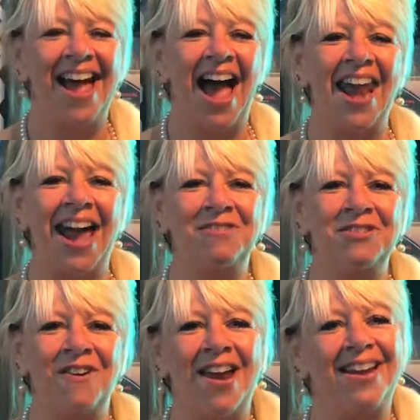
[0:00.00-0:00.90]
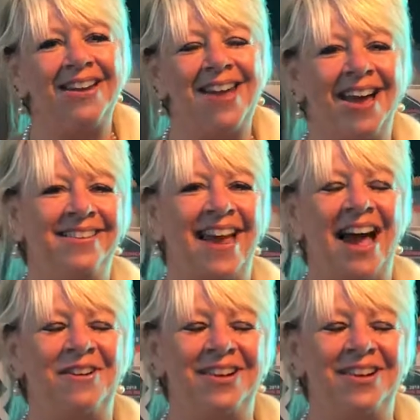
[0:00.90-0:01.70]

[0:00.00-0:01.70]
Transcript: and have a great night out.